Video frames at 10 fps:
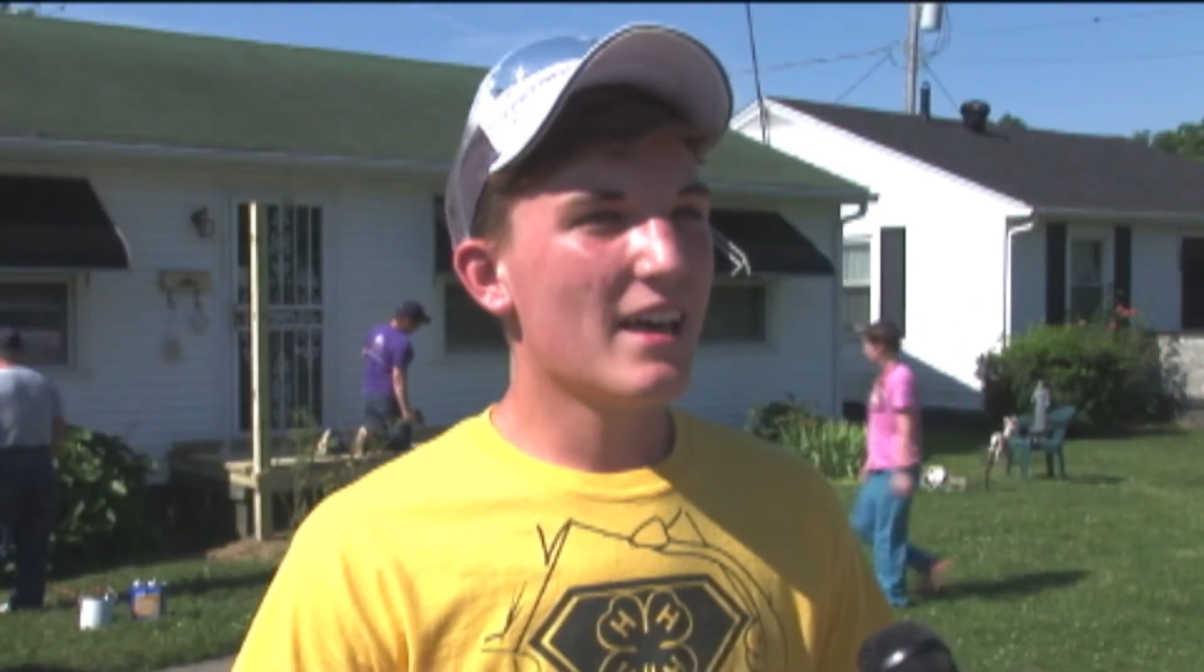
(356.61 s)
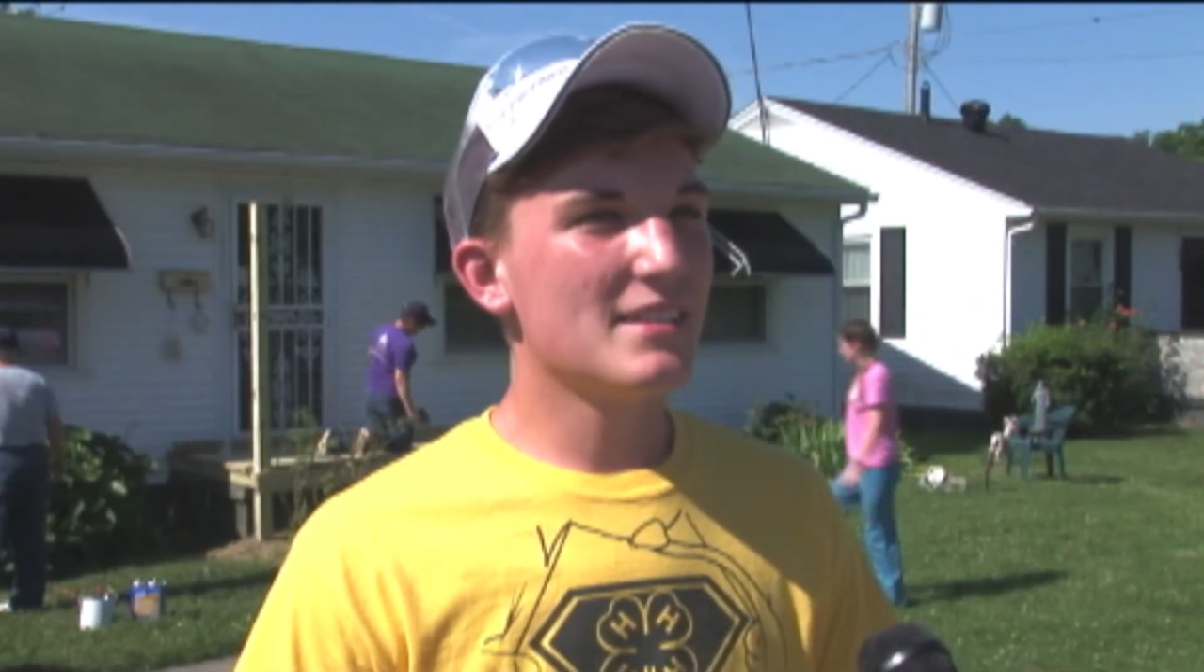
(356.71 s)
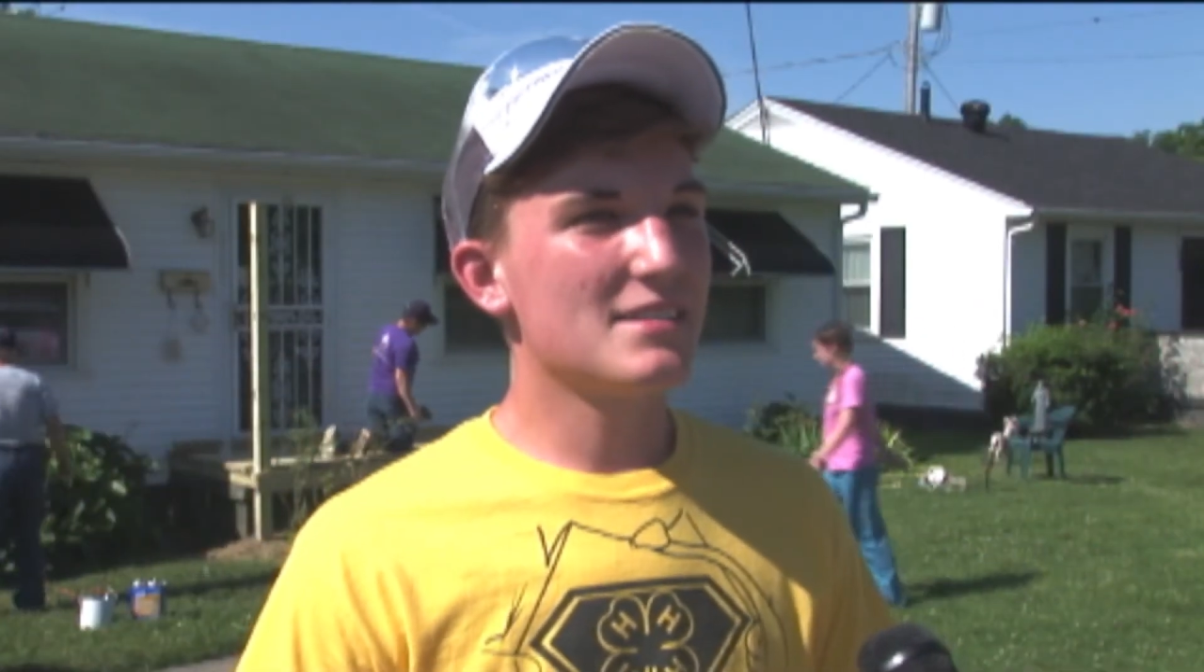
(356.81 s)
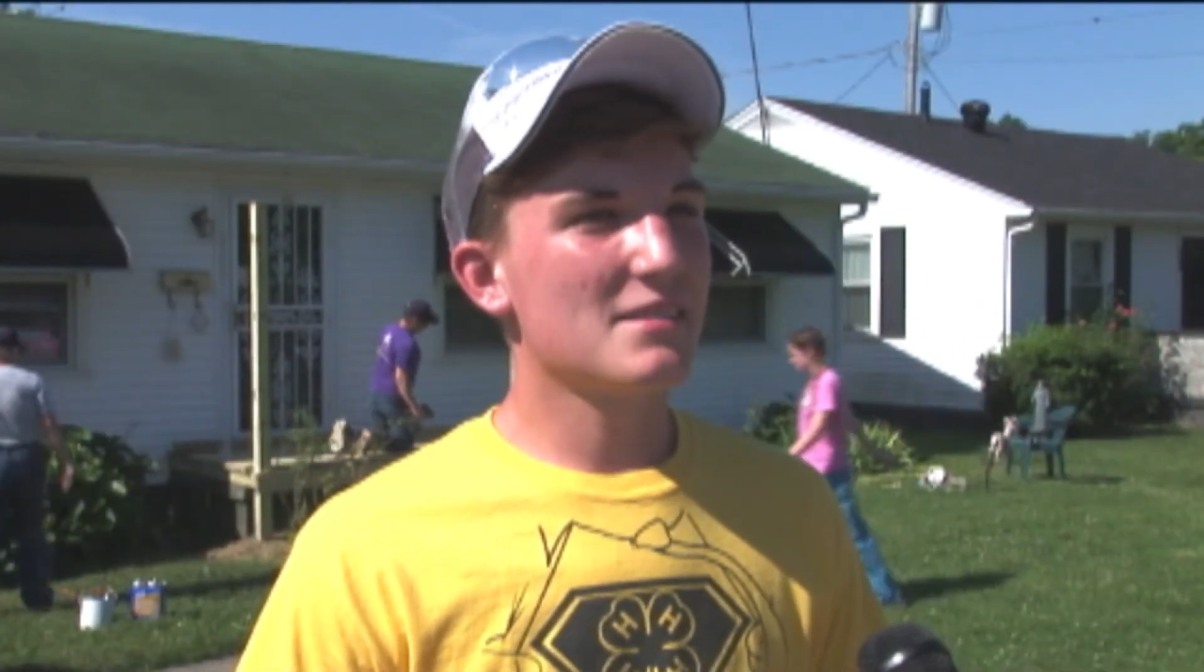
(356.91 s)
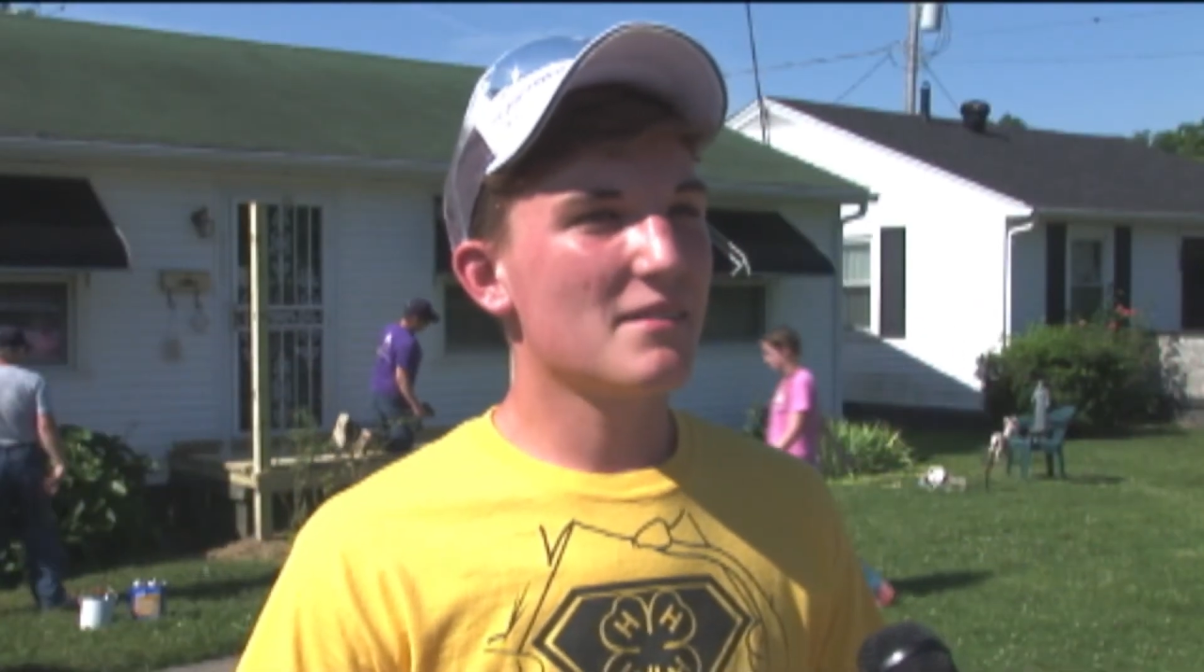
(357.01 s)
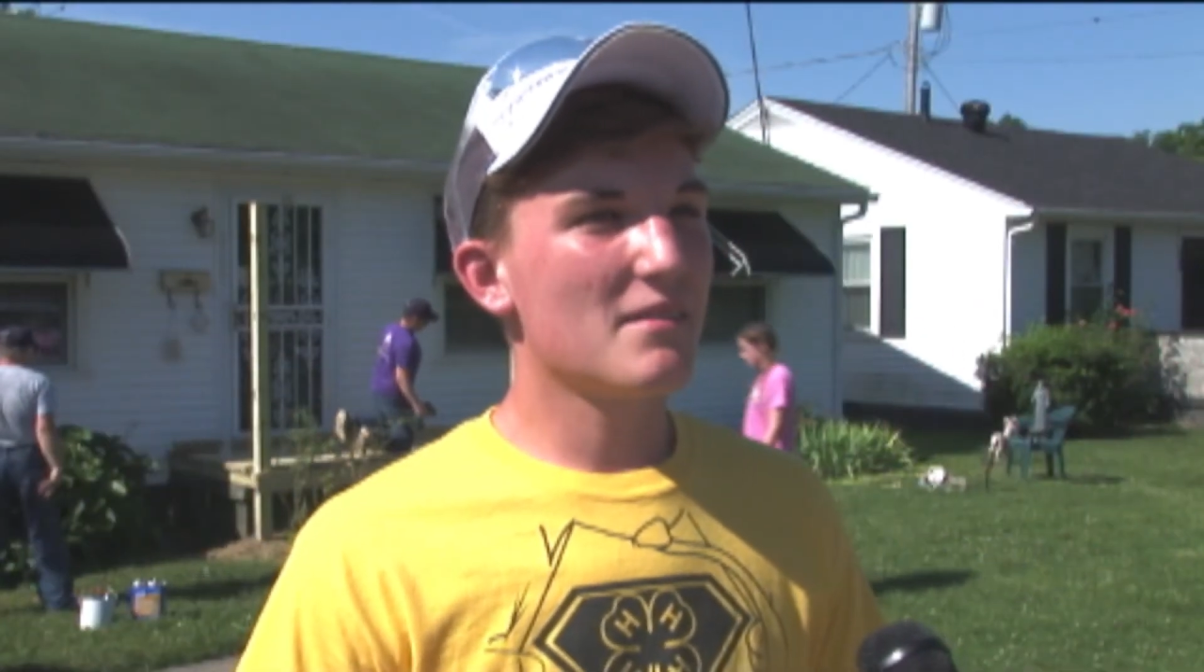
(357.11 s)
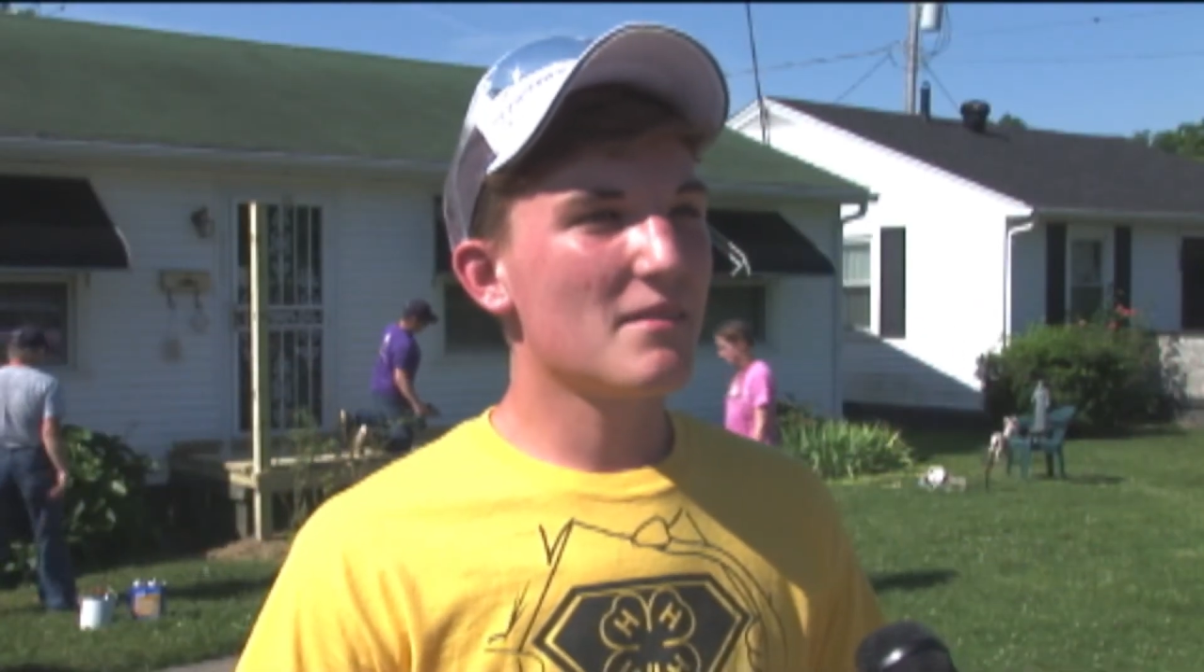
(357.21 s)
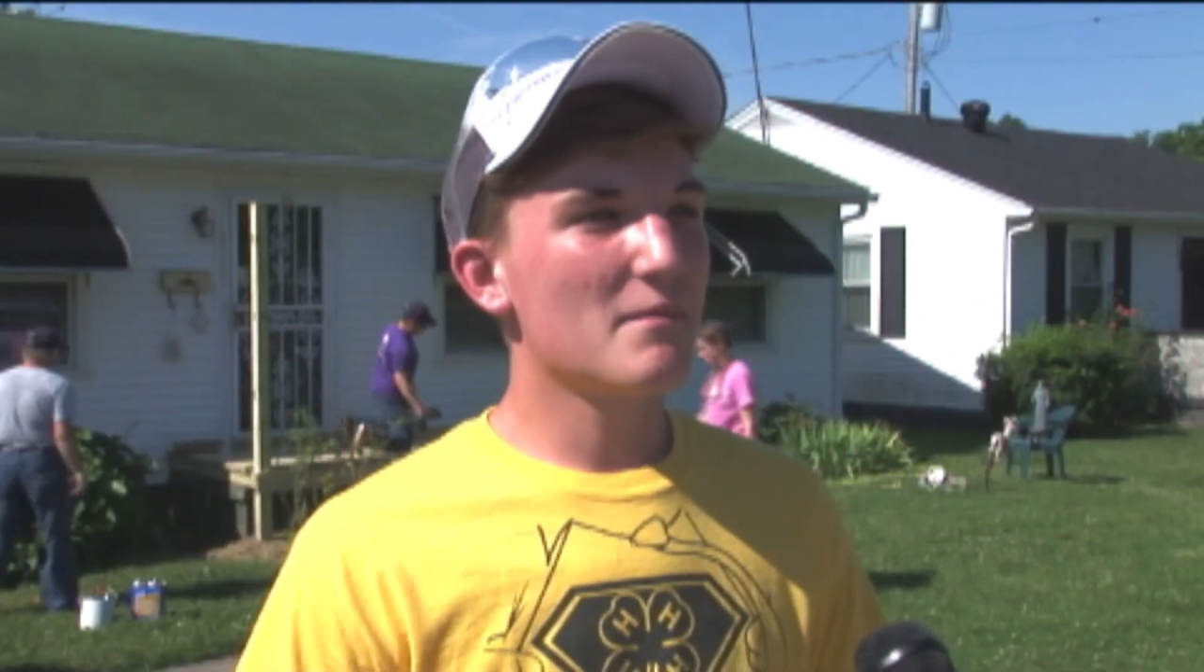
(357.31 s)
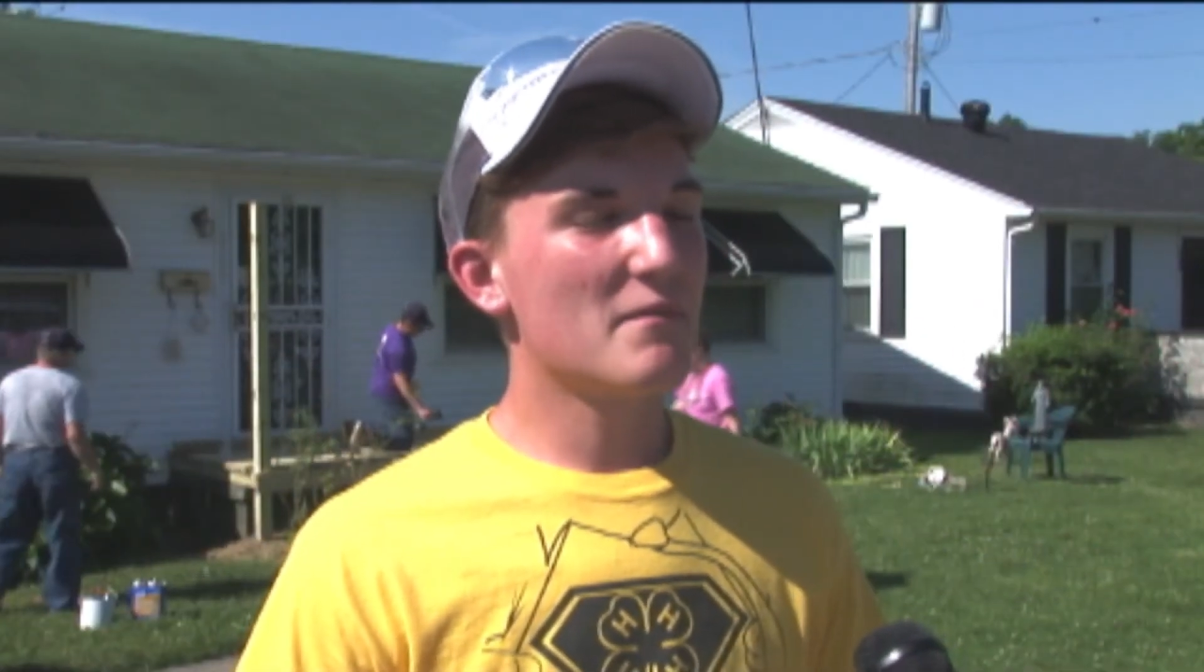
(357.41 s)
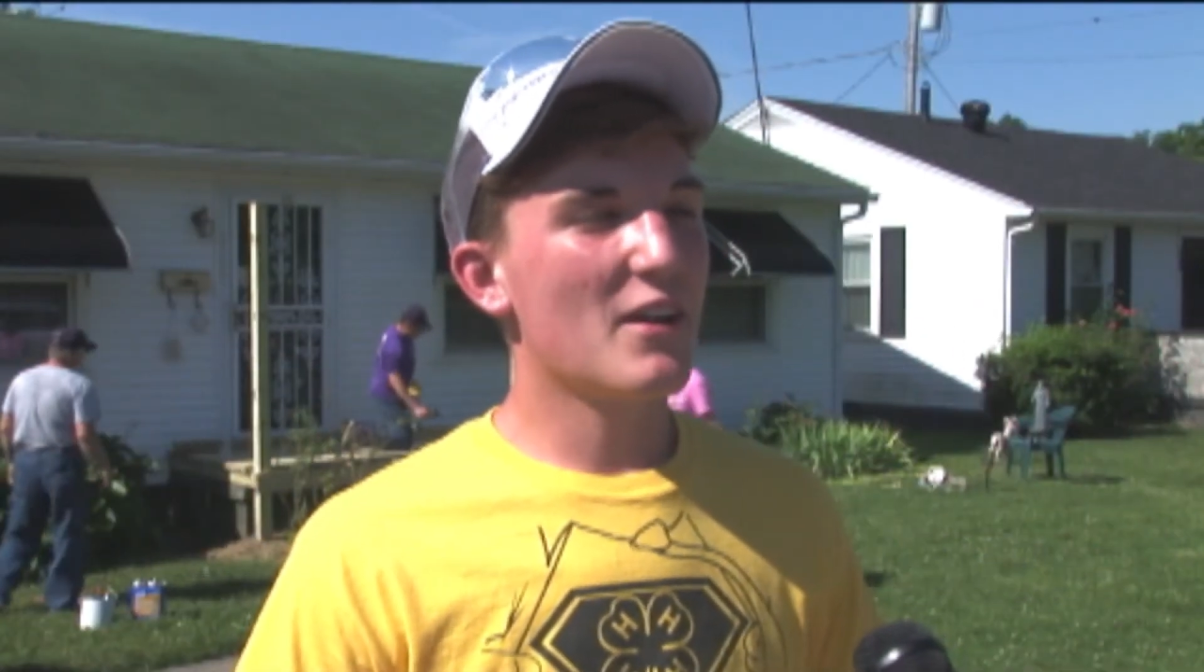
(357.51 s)
it's
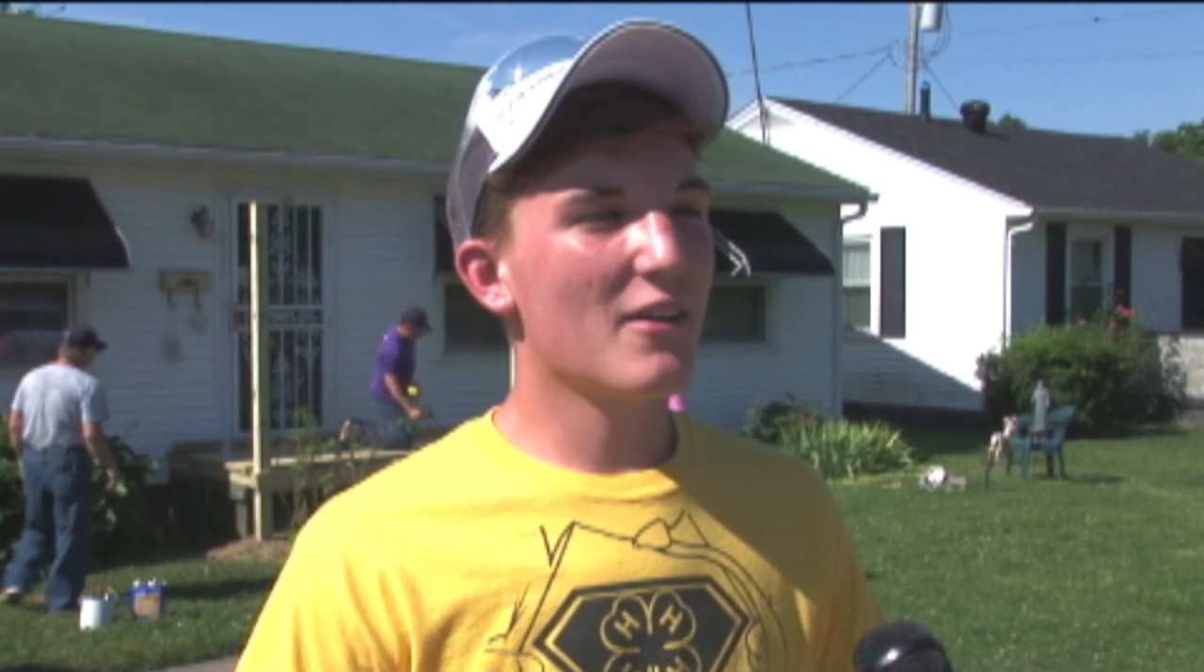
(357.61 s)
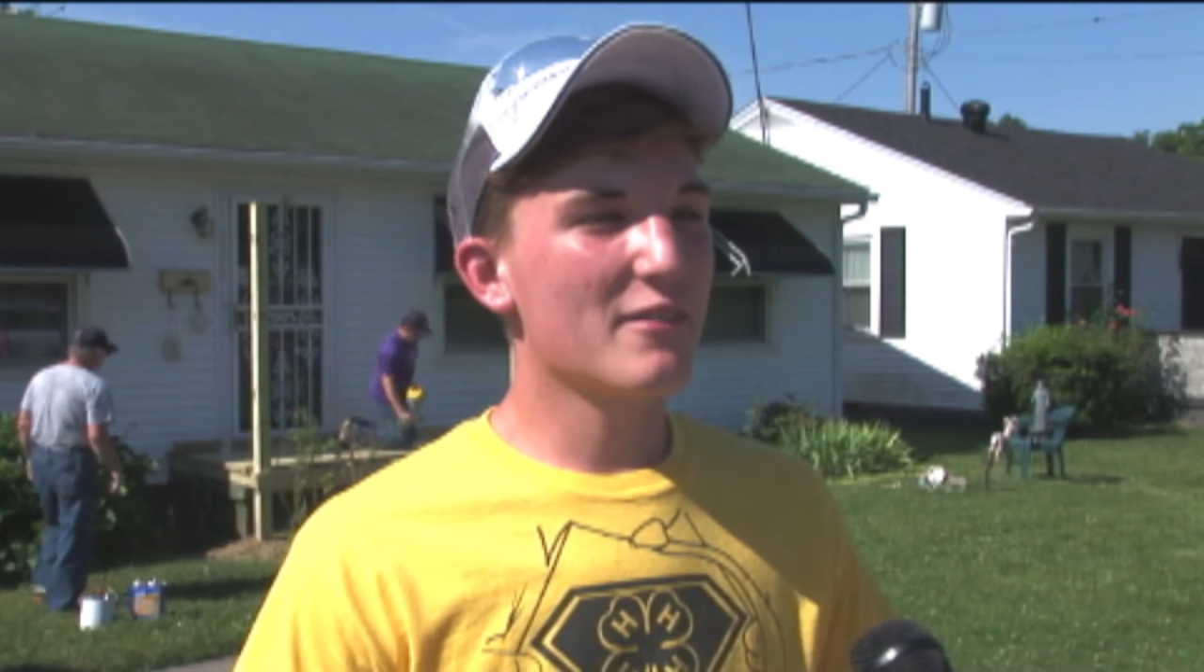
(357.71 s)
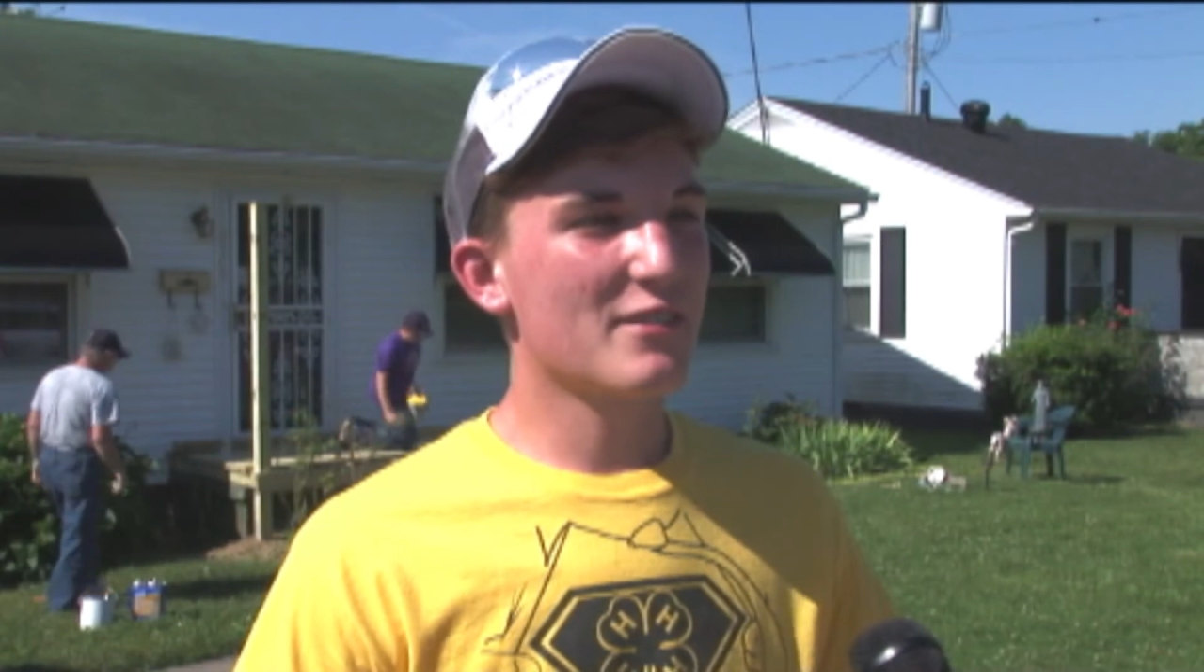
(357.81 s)
very